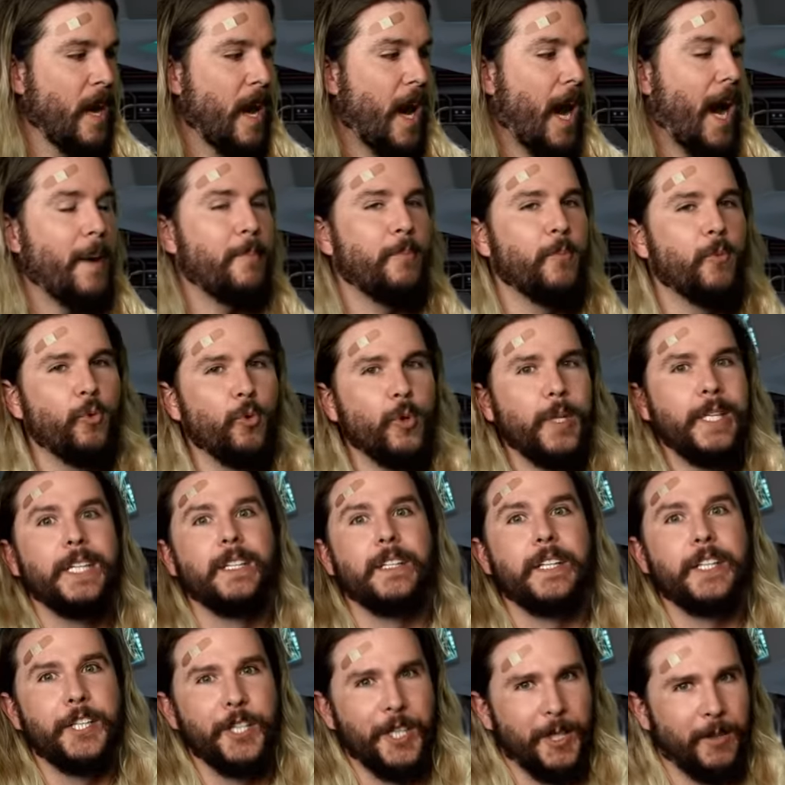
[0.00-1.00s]
I'm
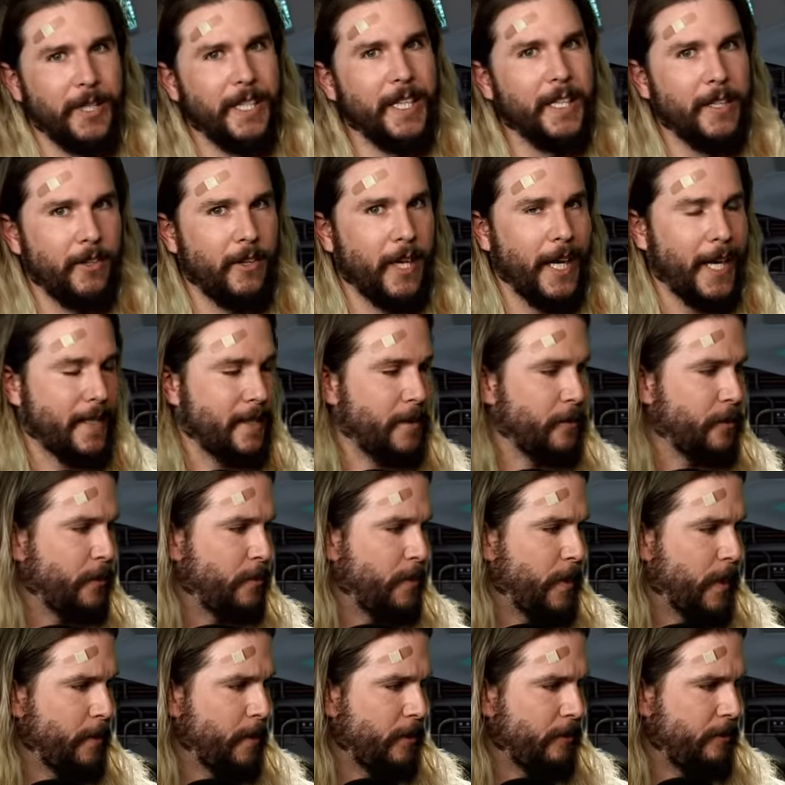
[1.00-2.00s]
really good interacting with
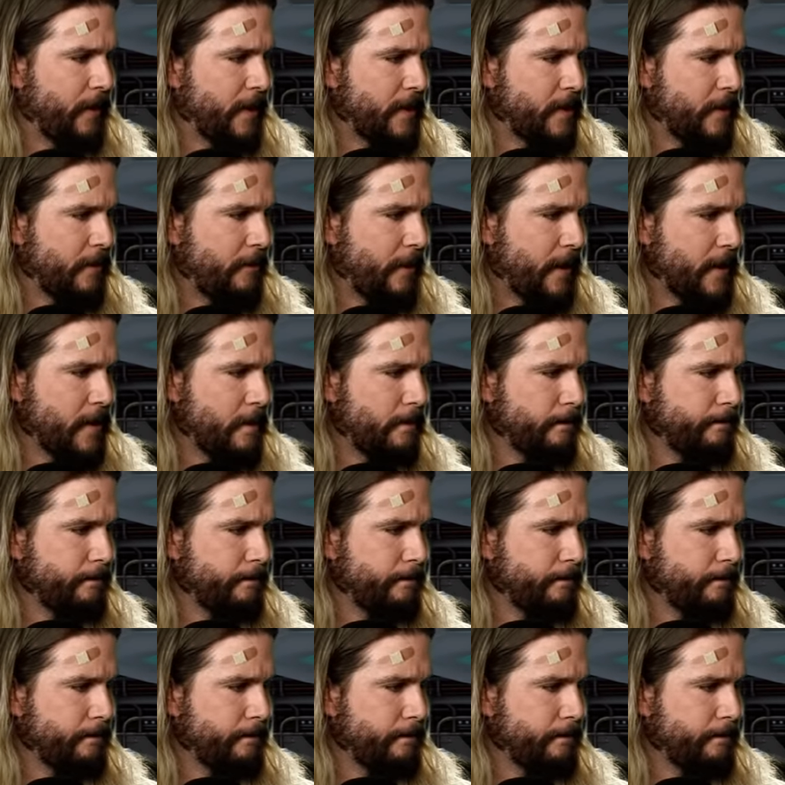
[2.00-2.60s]
people face to face.